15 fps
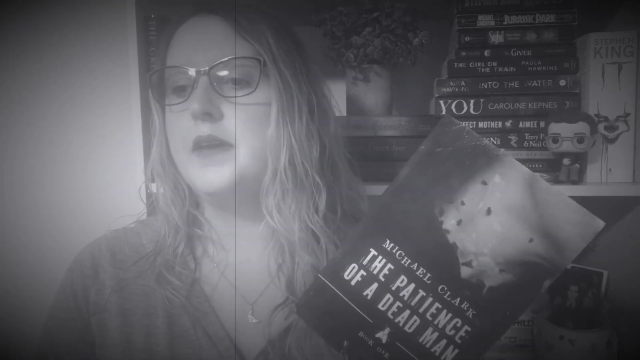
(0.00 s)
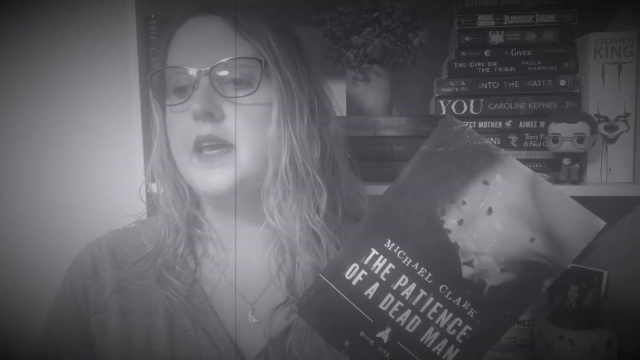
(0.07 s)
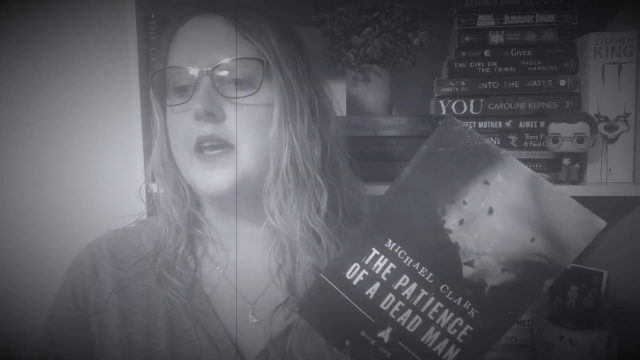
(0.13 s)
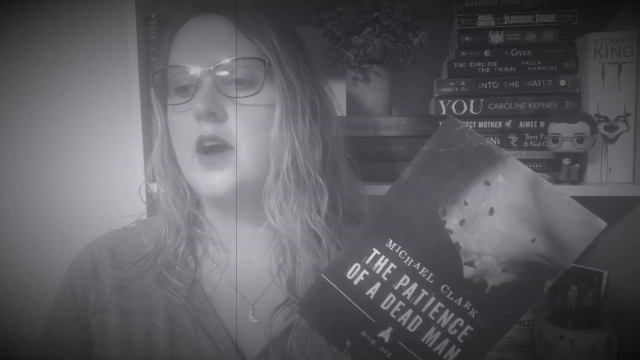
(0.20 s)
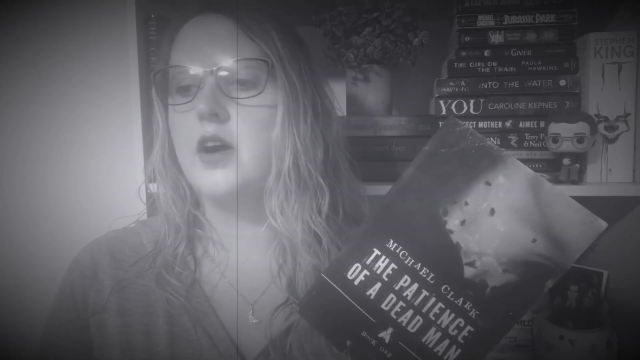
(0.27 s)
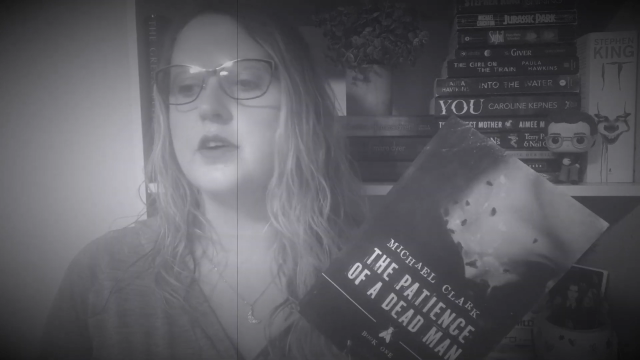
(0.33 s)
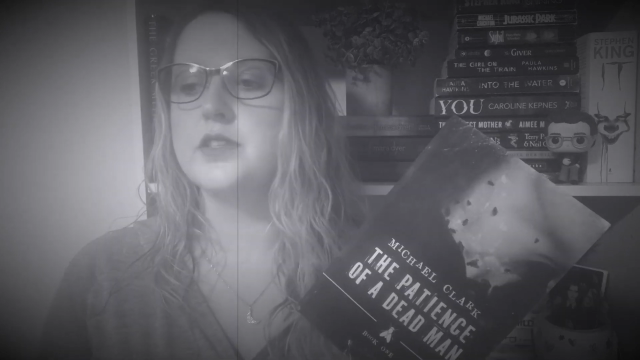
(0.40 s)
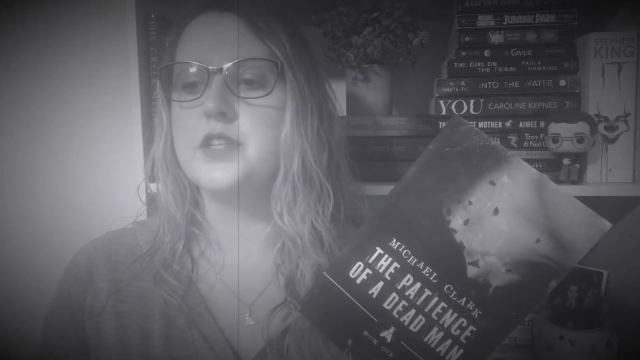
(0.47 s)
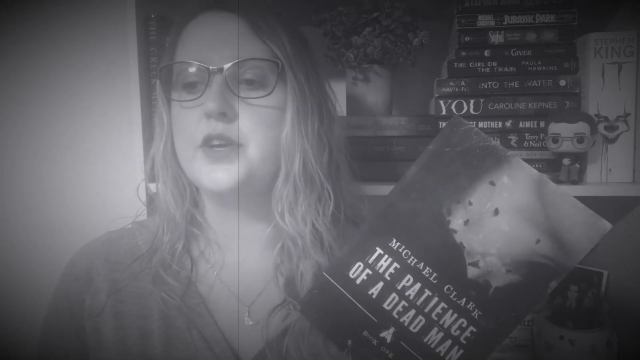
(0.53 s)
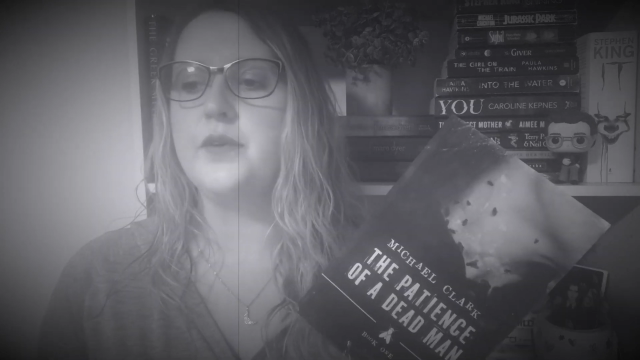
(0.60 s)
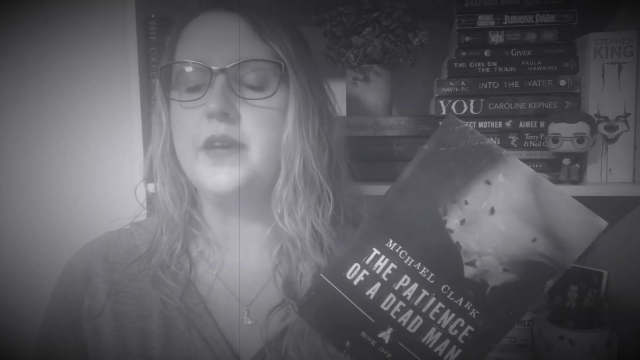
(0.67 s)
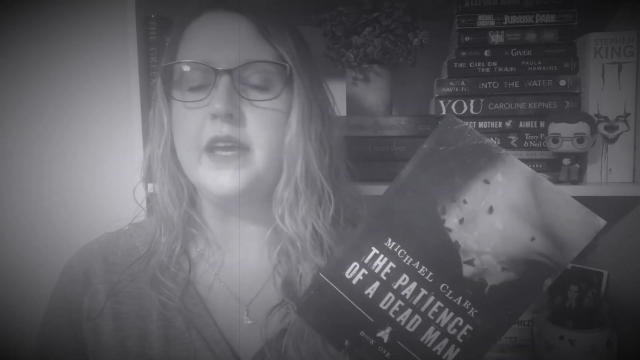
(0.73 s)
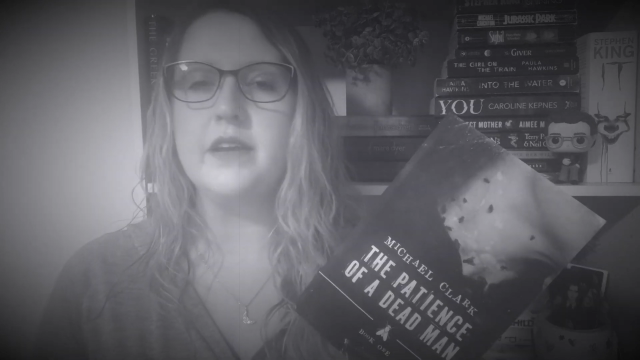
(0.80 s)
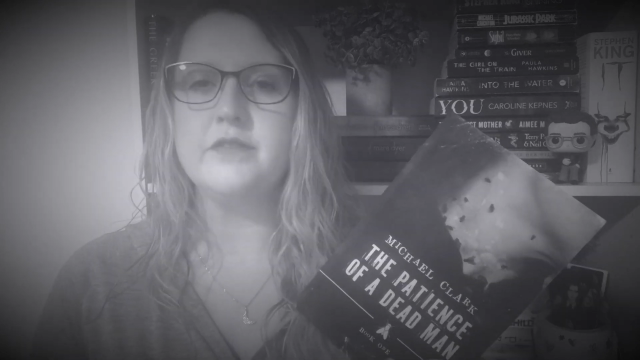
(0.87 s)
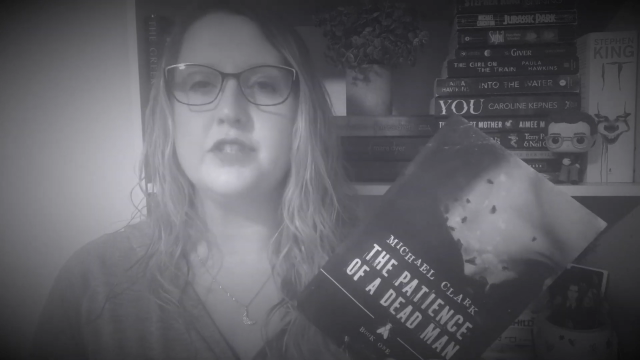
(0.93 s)
He also
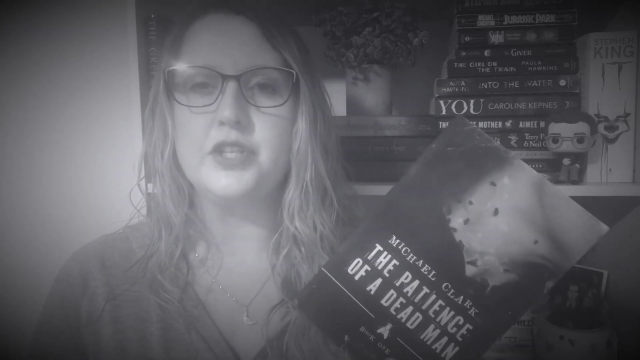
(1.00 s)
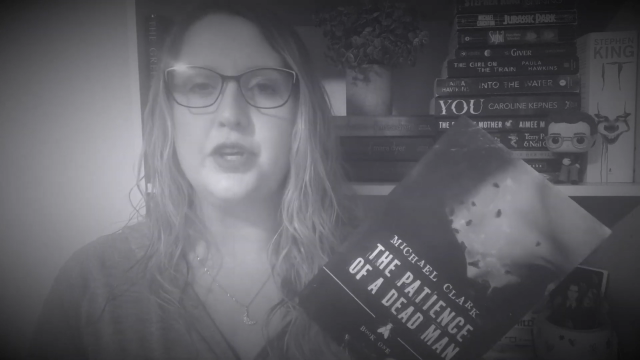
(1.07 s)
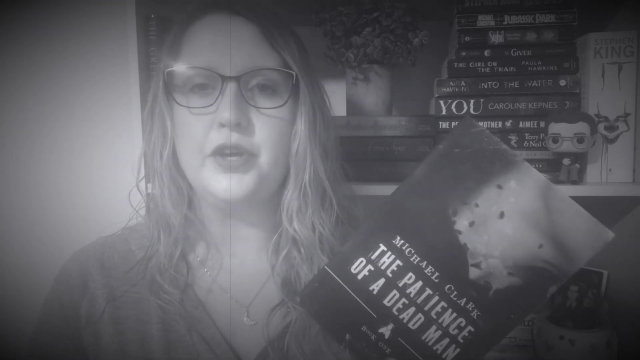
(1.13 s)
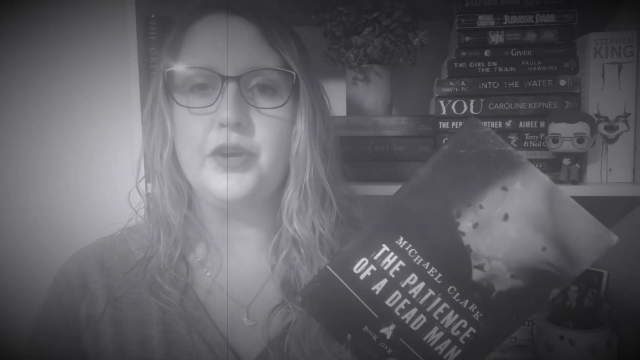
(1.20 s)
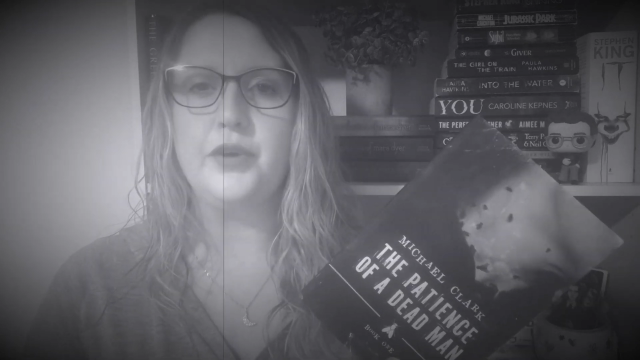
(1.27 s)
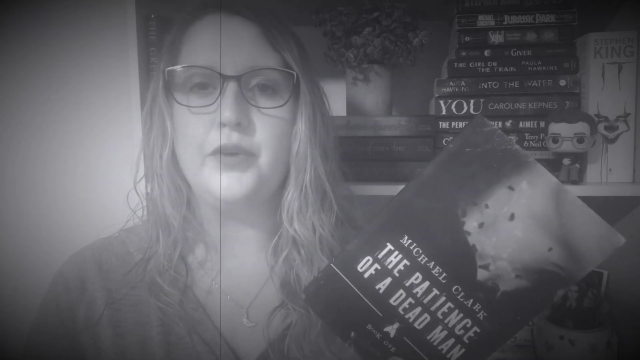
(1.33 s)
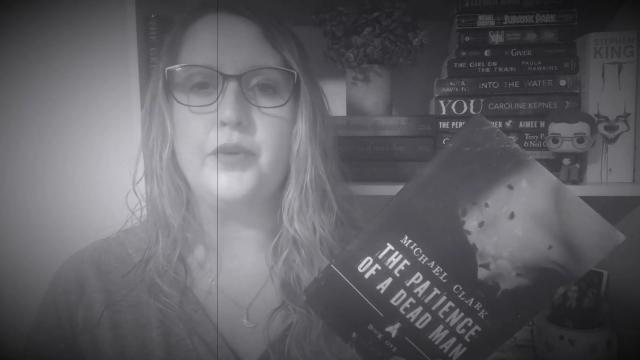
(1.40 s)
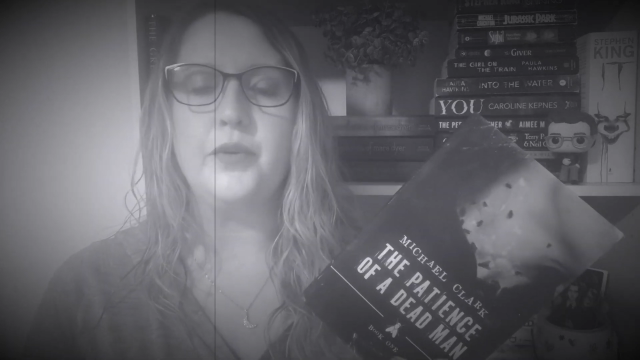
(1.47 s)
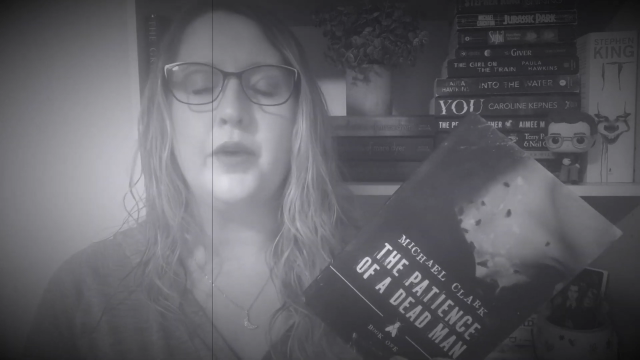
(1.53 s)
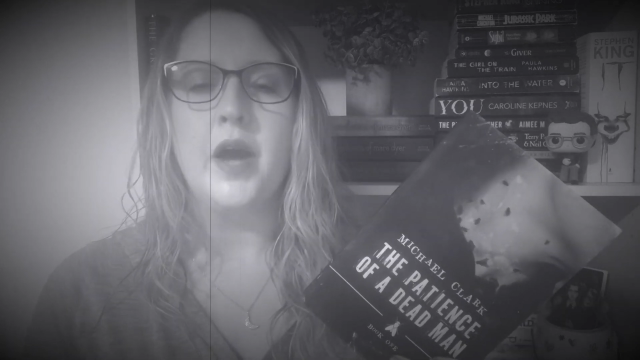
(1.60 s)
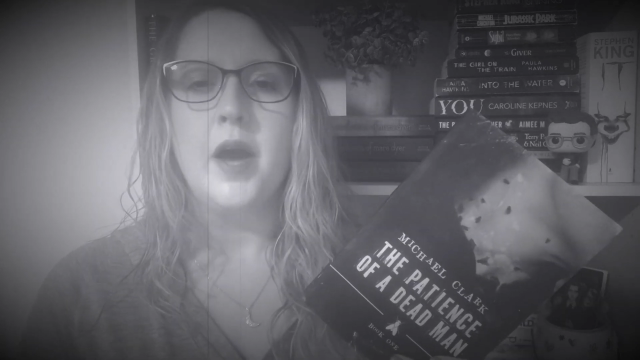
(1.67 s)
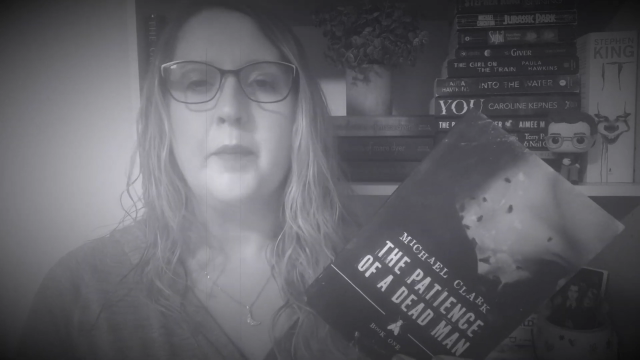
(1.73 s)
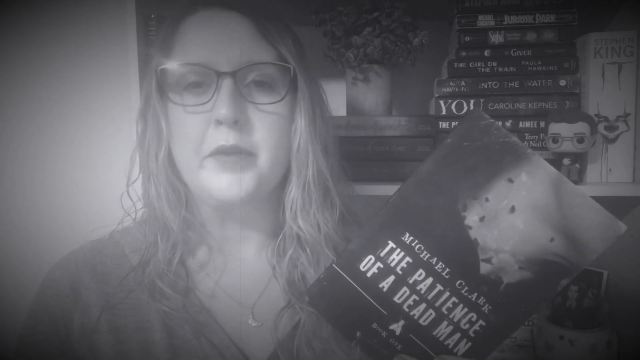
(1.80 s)
gives you